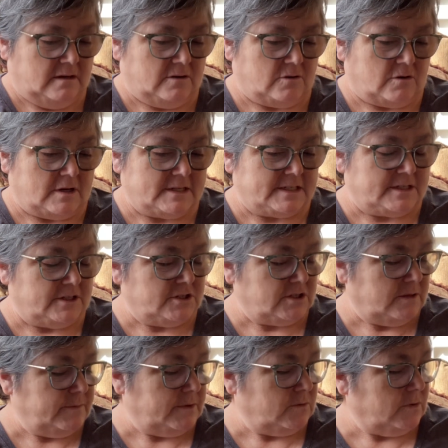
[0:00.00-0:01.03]
cross stitch
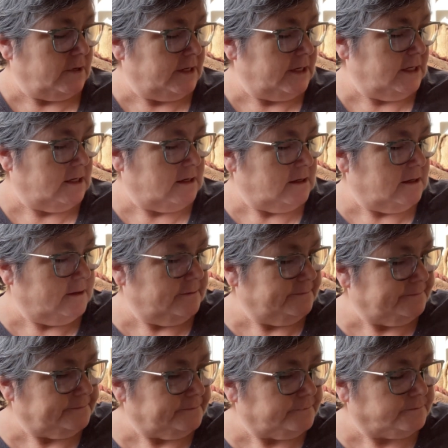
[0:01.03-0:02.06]
I've been working on
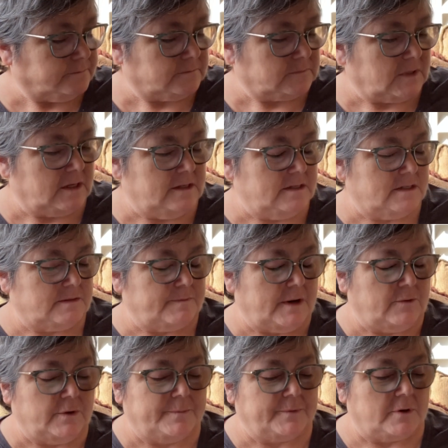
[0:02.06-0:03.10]
is my
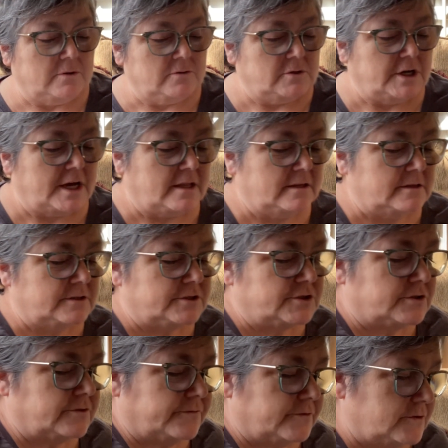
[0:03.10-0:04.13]
WIPGO
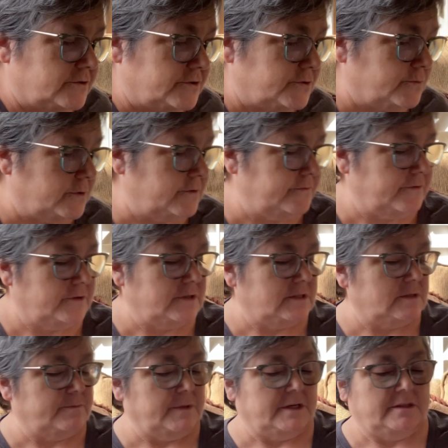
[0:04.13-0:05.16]
Challenge, the first one for
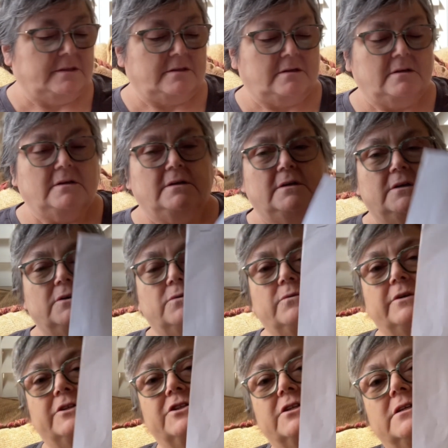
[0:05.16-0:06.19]
this month, which